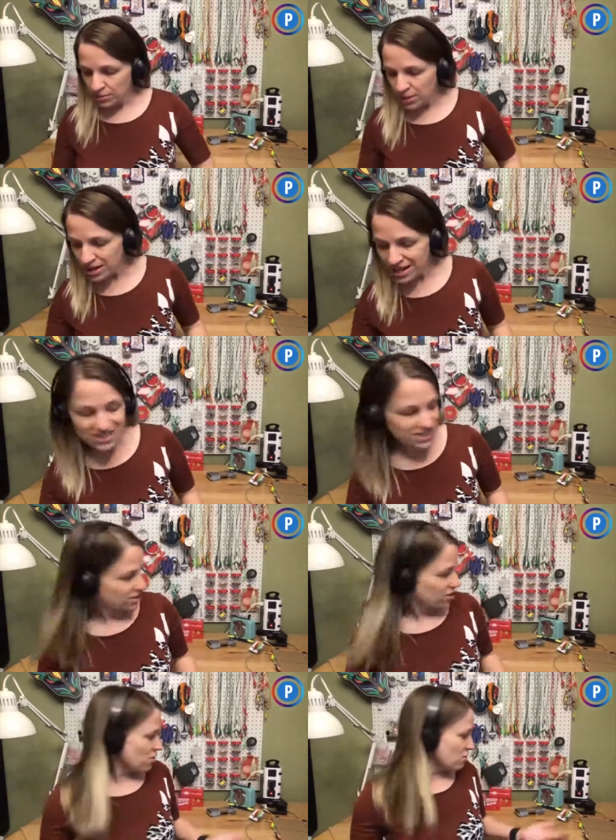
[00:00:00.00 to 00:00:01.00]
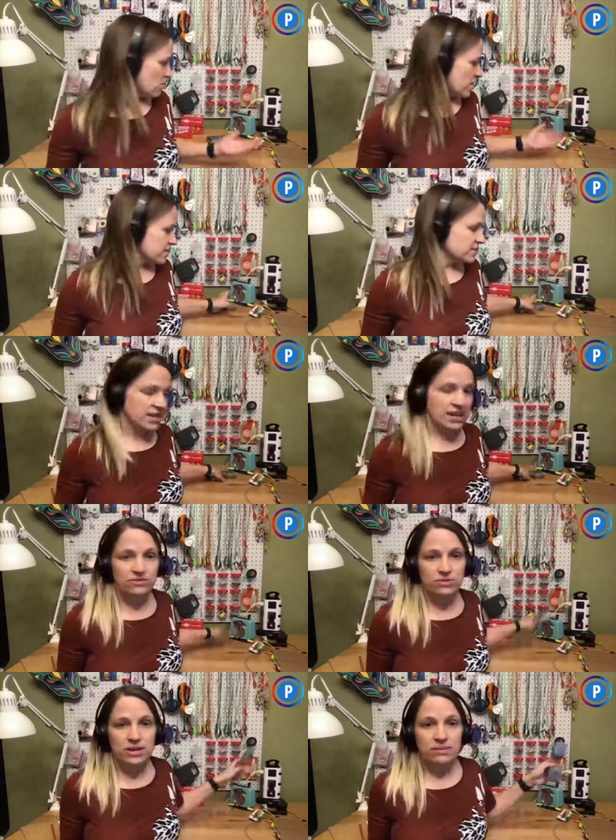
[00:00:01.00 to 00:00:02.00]
But it's not always
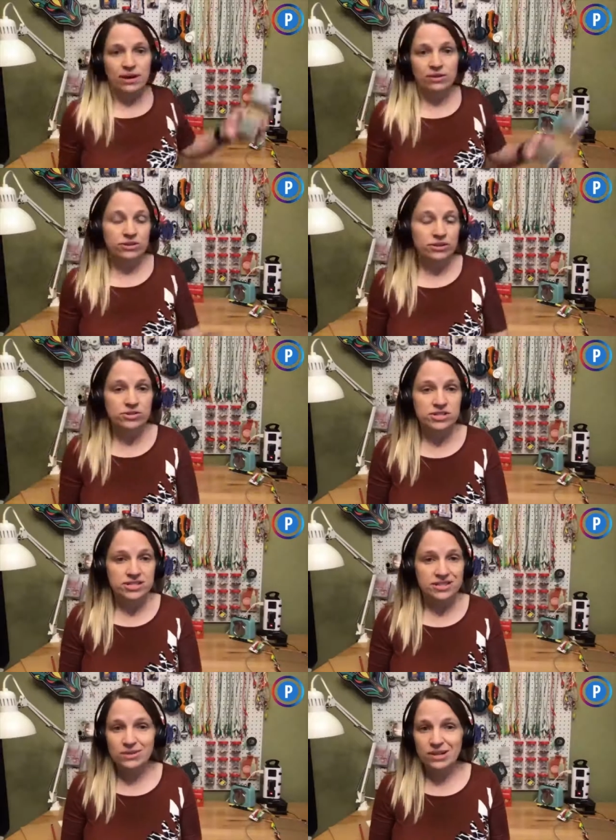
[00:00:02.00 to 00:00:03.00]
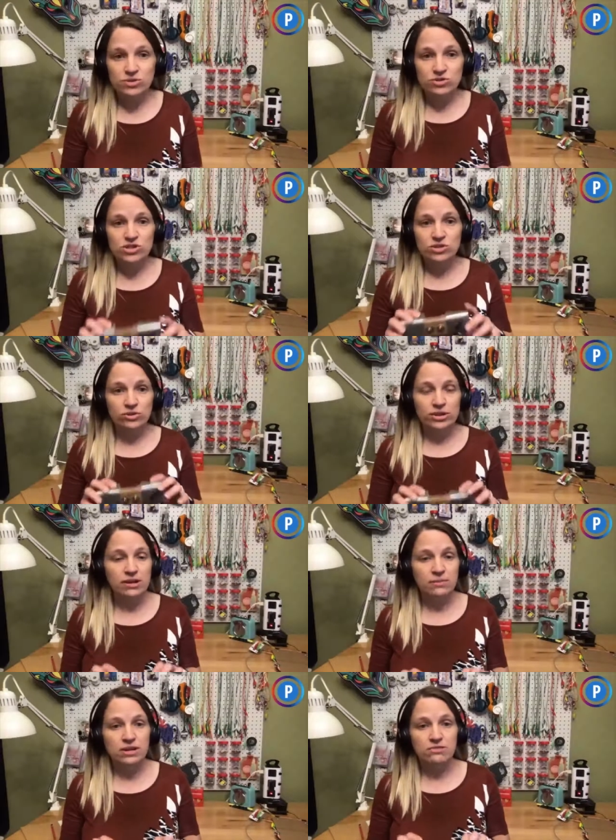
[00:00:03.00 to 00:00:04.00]
have to be about literacy. Sometimes you just learn how
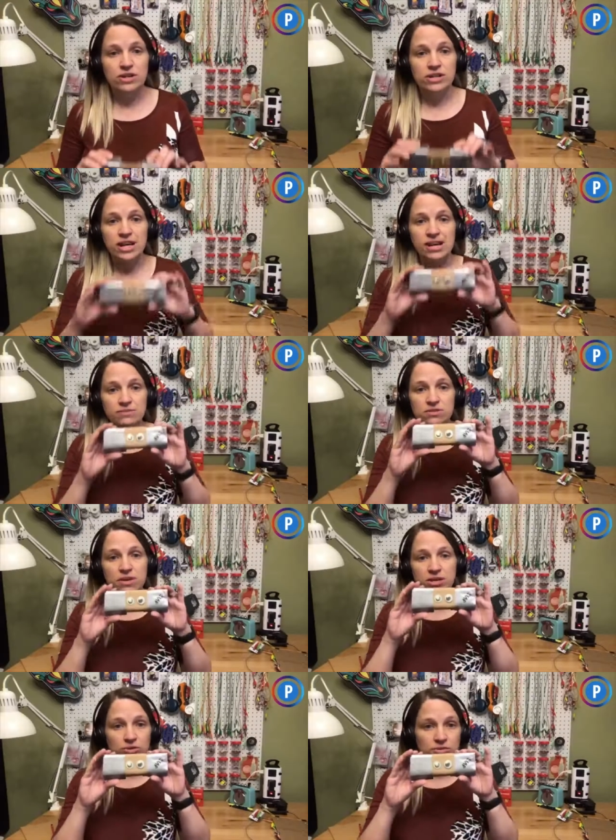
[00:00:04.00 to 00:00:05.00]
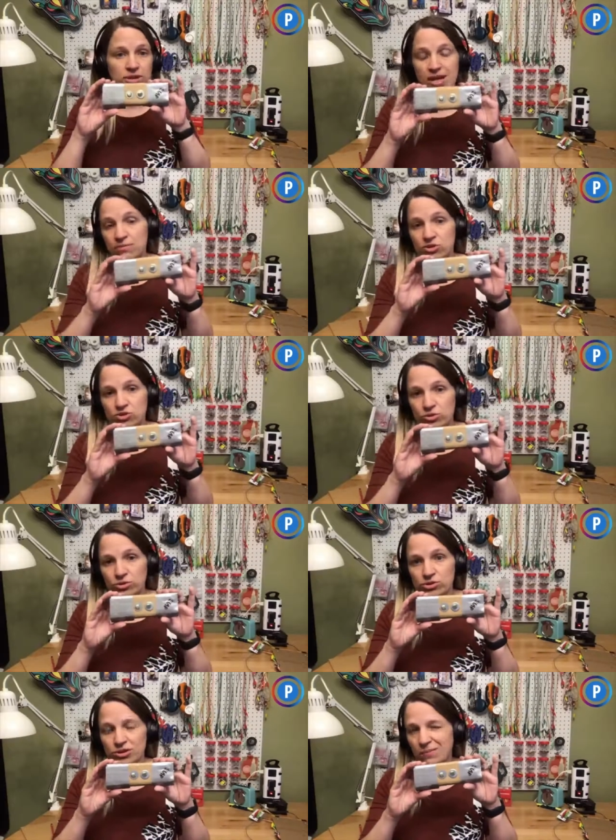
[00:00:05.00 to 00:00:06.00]
to make fun games and make your own game
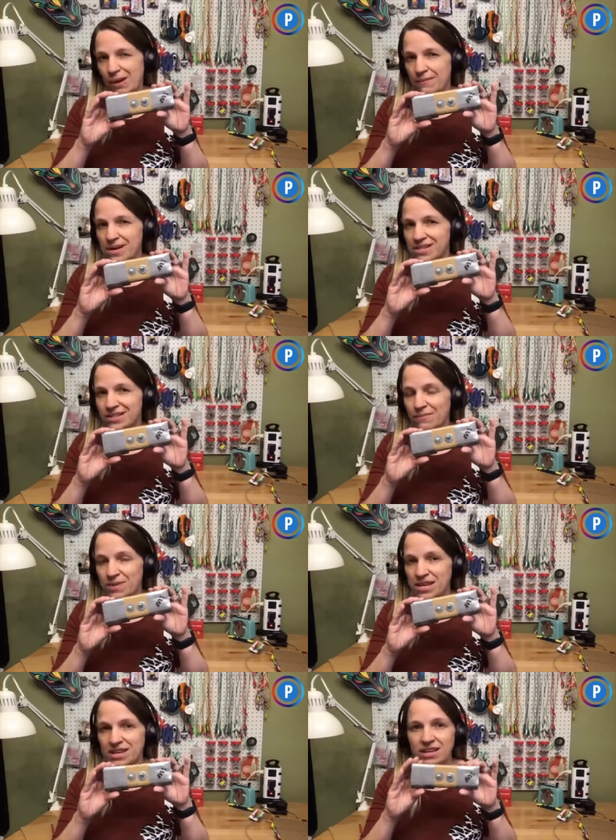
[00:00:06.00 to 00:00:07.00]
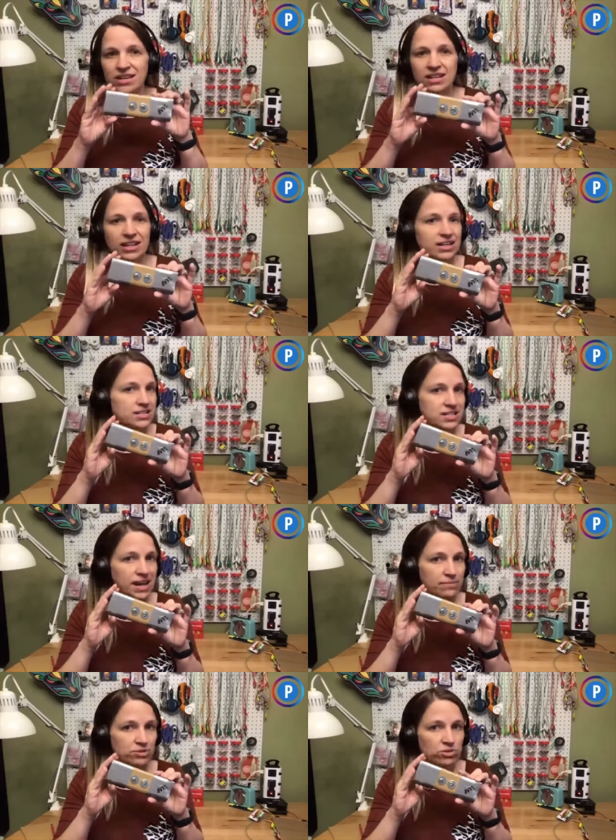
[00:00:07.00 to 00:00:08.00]
controller. So you might make something like a
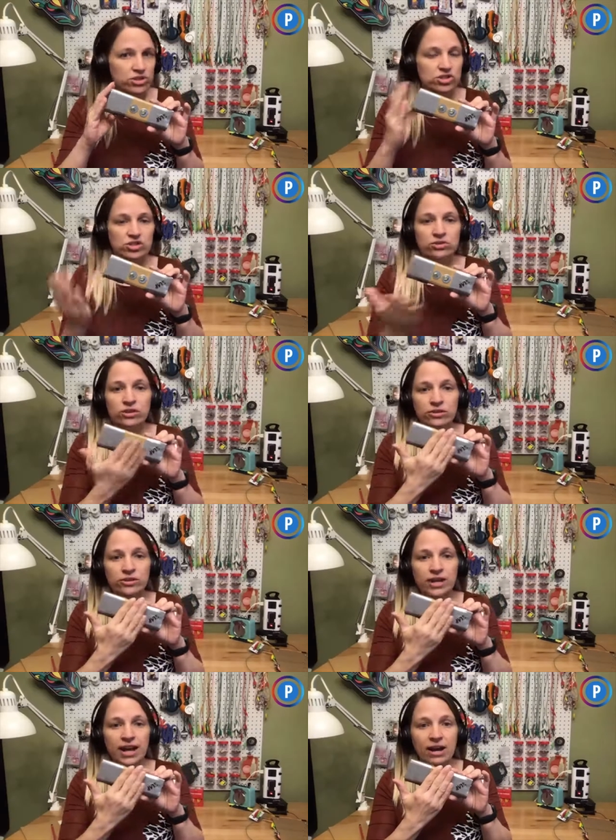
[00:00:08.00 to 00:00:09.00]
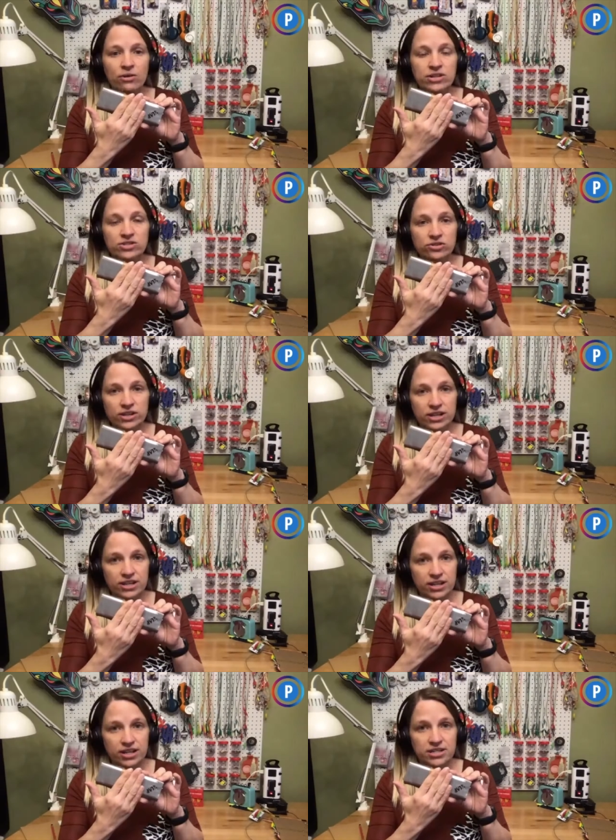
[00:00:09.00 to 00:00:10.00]
slap switch to learn how a circuit
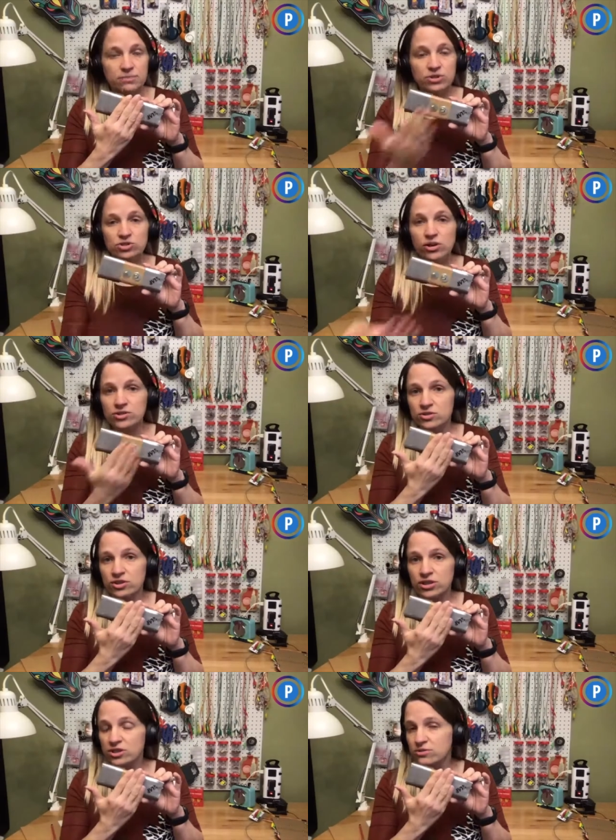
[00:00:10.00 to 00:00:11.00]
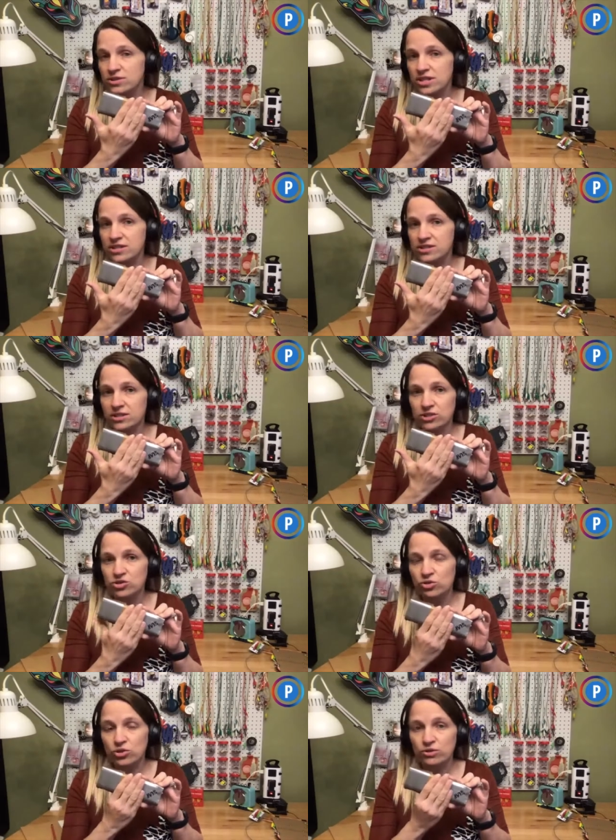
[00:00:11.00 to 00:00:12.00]
connects, but you're also going to use this to
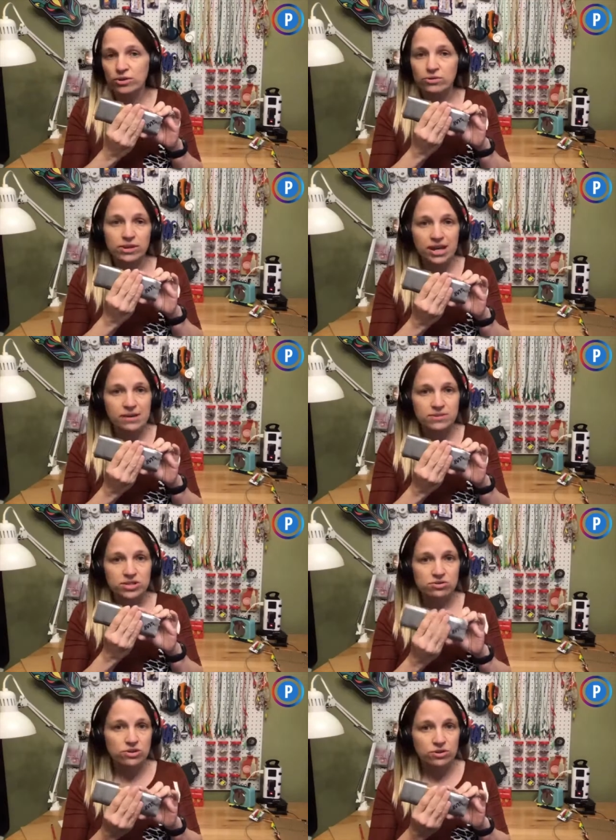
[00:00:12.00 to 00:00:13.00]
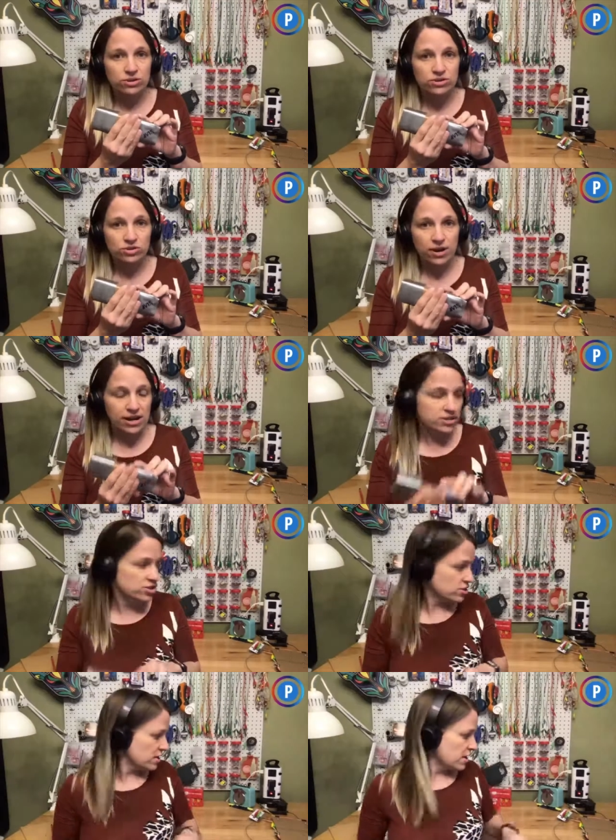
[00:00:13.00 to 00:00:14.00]
control your own games that you code in Scratch.